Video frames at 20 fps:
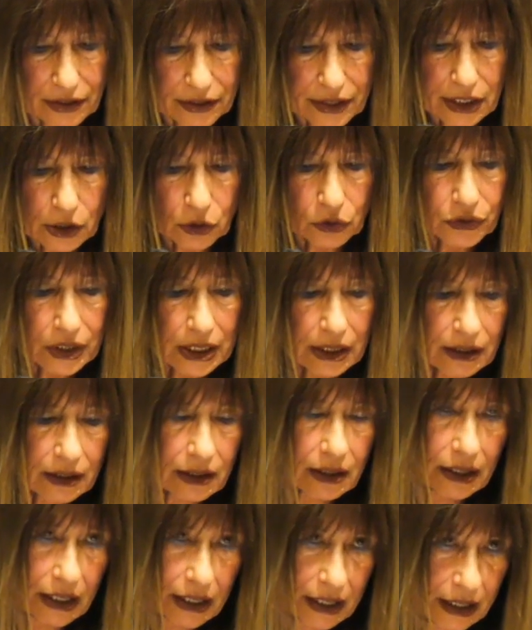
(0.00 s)
theory
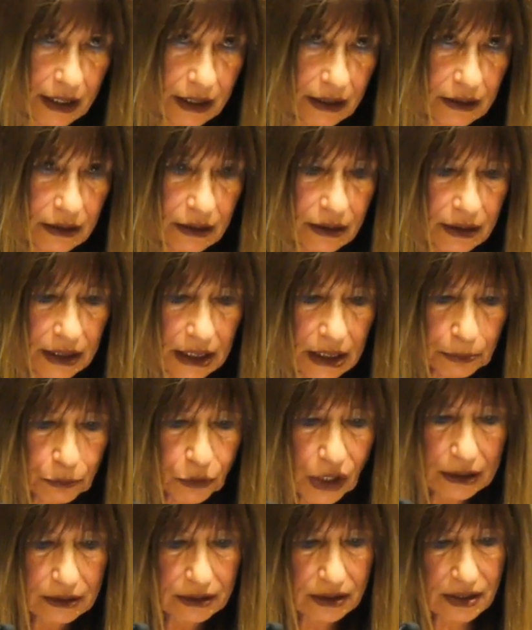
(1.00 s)
and in
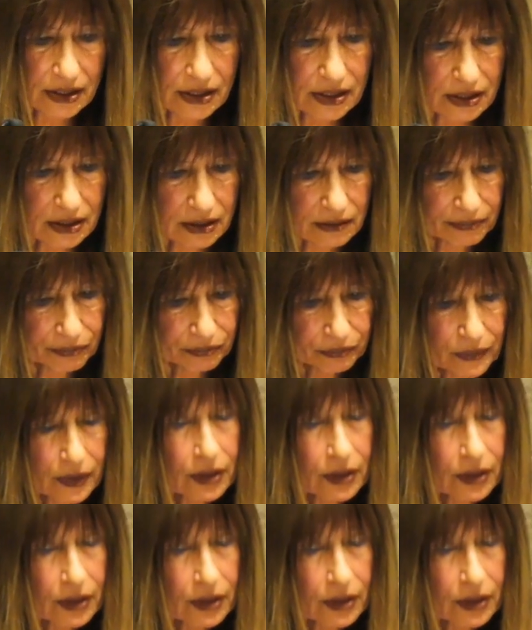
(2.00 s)
practice.